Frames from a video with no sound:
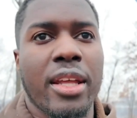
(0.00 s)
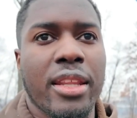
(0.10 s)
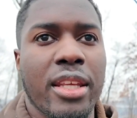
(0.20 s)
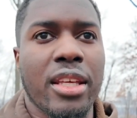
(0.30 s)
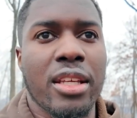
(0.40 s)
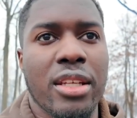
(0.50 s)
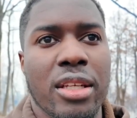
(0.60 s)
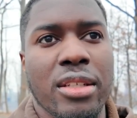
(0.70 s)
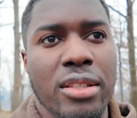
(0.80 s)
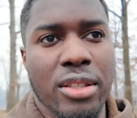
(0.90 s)

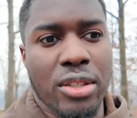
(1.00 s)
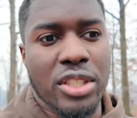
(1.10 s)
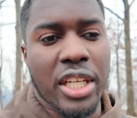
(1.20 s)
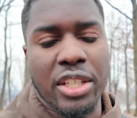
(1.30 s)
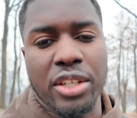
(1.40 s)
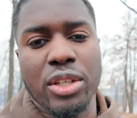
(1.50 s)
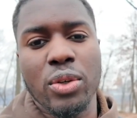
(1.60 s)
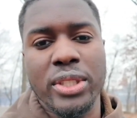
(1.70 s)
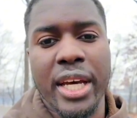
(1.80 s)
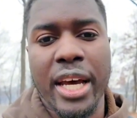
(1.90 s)
checking your
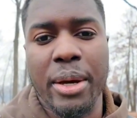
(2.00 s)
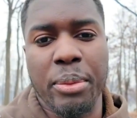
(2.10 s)
notes app.